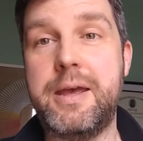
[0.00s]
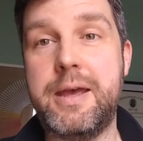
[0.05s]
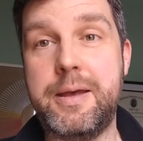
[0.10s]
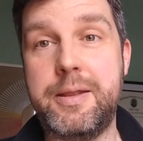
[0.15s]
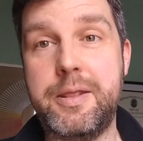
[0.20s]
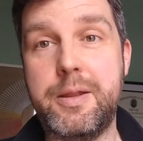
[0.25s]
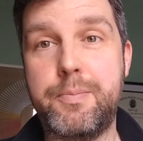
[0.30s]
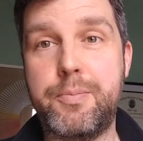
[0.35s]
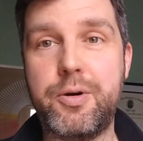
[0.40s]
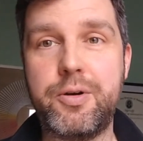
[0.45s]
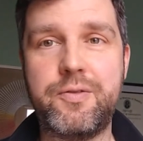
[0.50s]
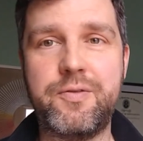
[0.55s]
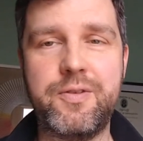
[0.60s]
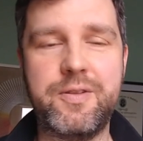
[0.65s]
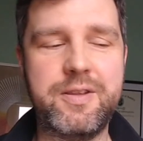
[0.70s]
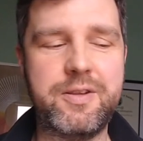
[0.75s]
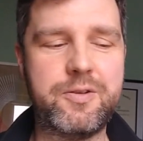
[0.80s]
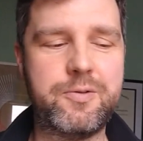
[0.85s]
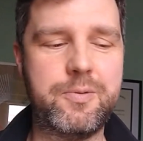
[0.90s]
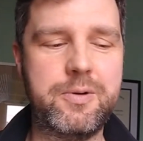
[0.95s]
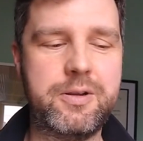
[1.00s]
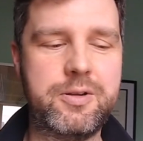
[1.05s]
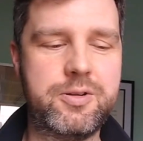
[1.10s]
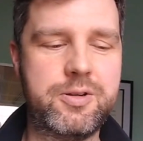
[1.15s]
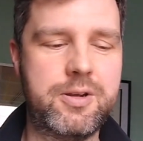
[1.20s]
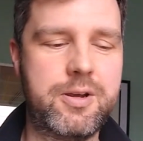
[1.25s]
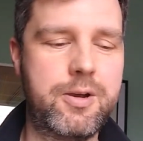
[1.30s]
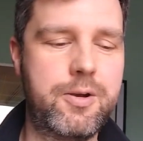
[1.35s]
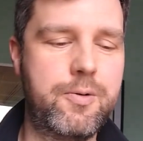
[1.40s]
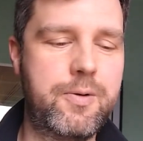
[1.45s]
And the book for this week's
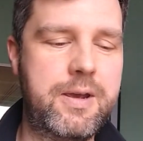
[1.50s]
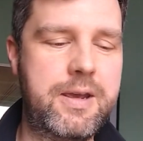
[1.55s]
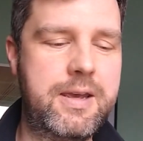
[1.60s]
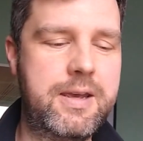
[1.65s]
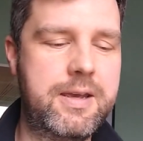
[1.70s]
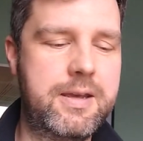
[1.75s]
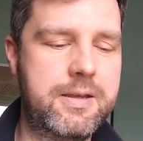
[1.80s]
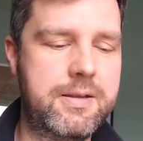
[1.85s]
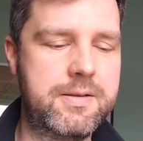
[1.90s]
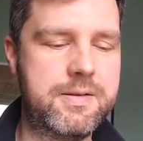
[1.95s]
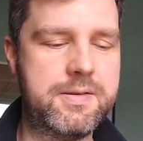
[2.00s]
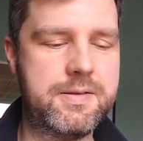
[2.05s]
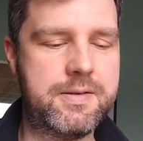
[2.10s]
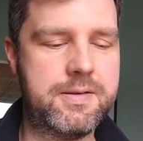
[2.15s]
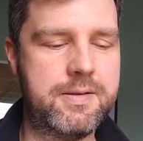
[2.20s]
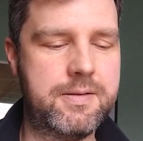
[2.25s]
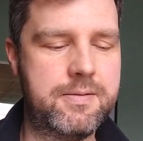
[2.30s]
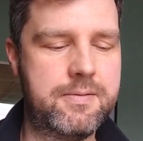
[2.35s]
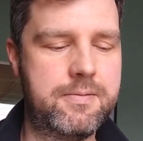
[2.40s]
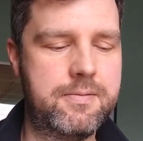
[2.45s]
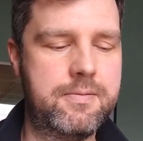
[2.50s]
show is